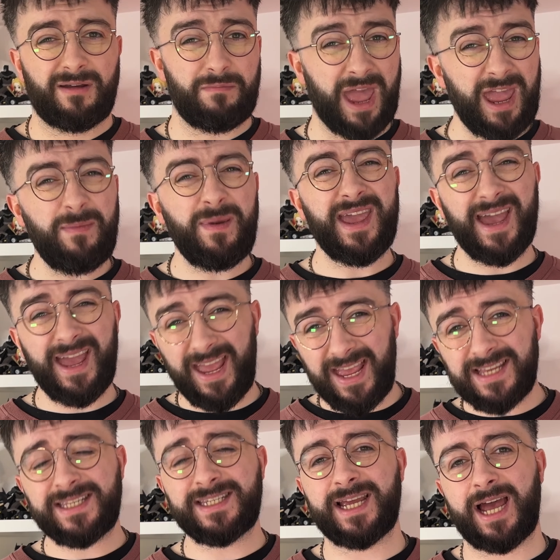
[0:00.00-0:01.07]
Maybe it
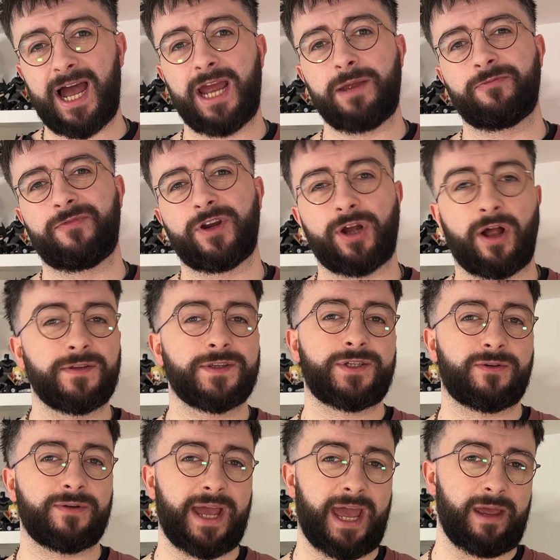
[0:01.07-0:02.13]
is time for
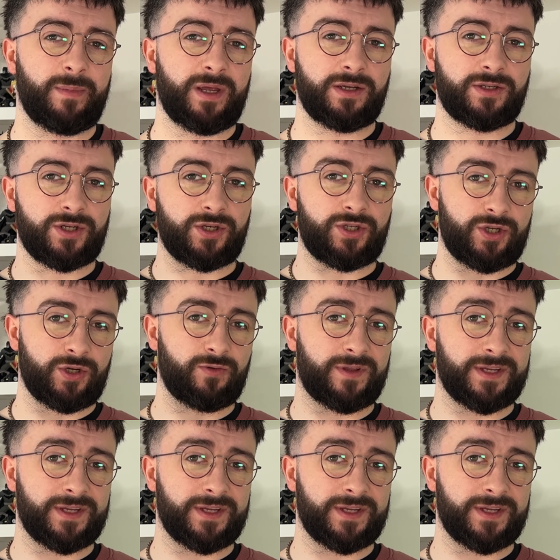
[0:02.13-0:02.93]
console gaming to do the